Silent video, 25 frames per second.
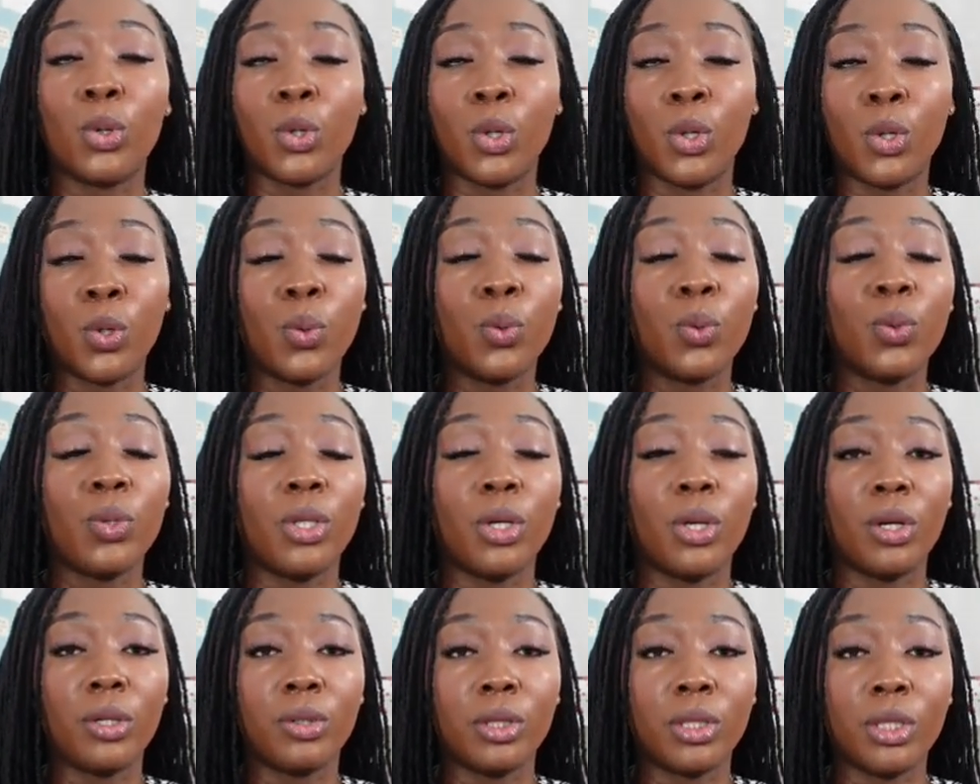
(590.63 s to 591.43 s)
No,
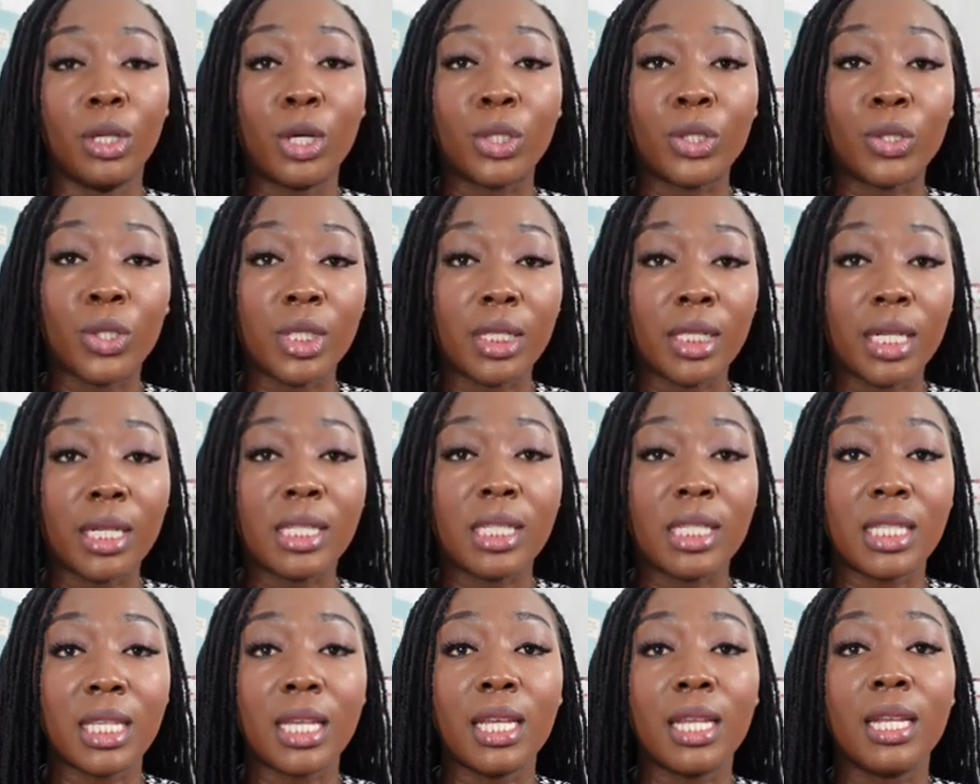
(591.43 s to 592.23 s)
your doctor
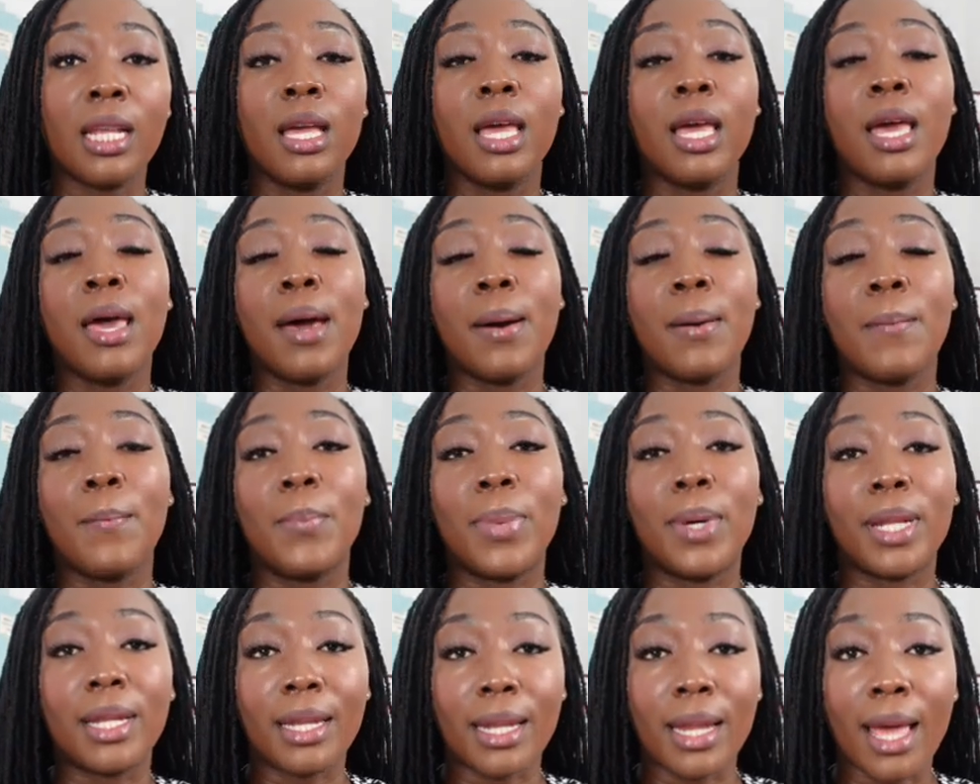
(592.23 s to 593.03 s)
does it.
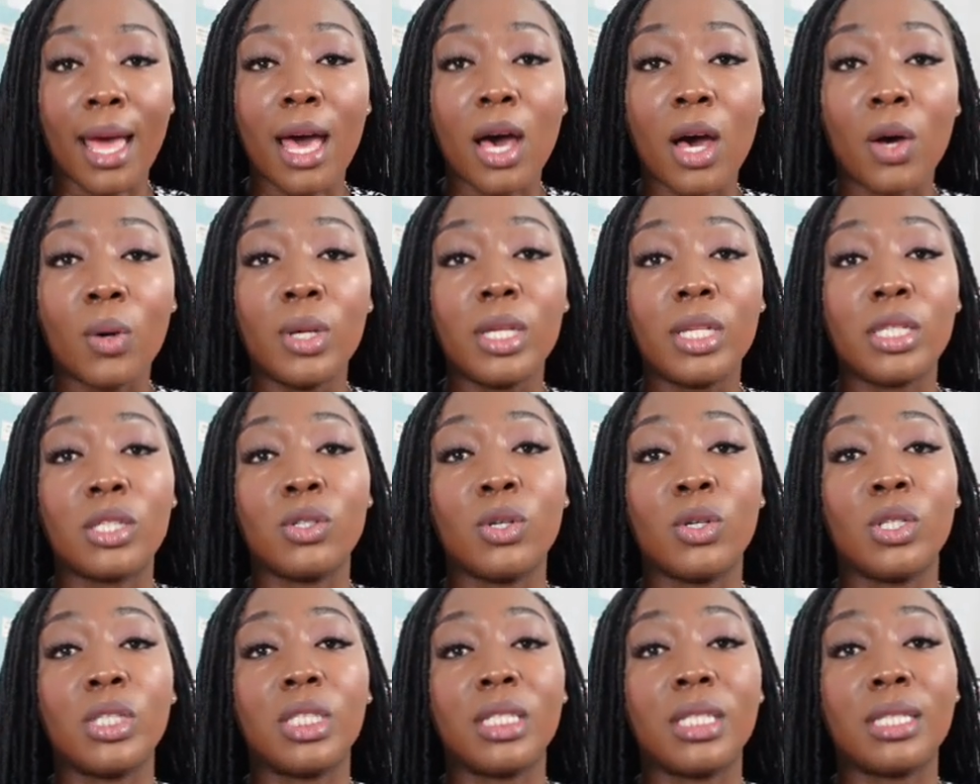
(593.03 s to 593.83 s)
But now it's
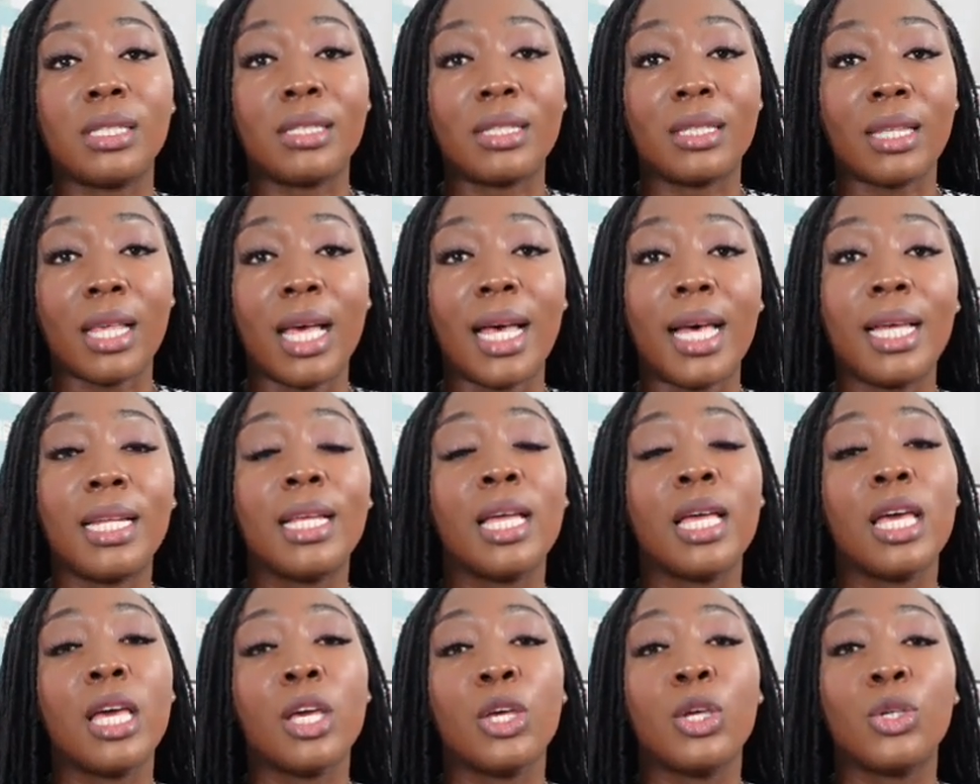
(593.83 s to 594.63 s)
not just
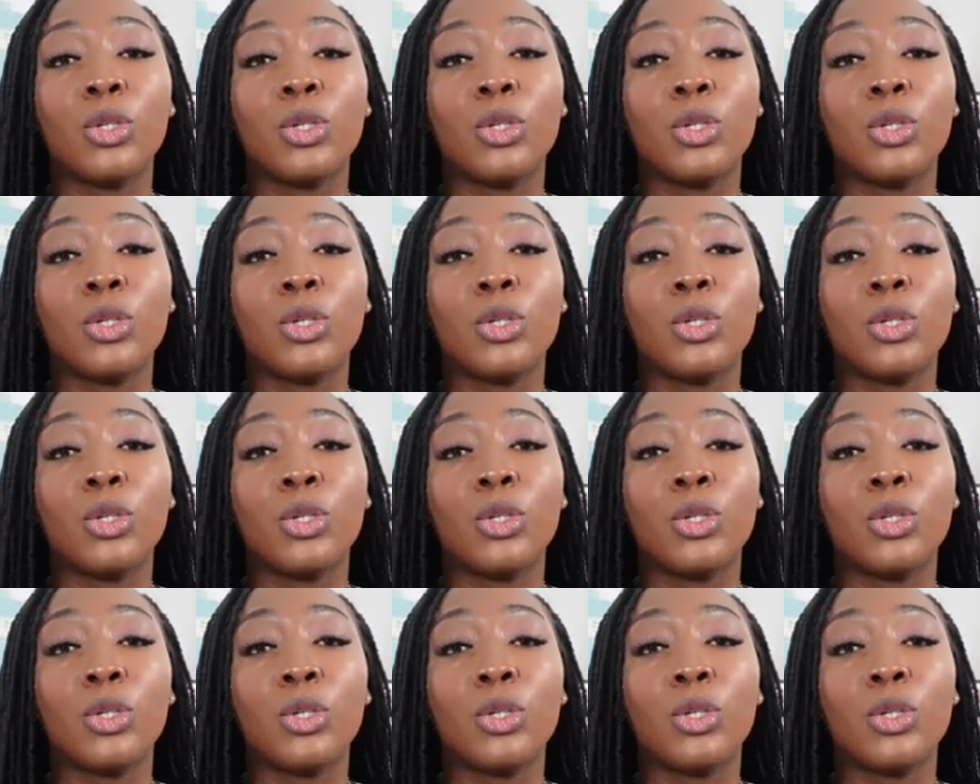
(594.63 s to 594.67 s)
that.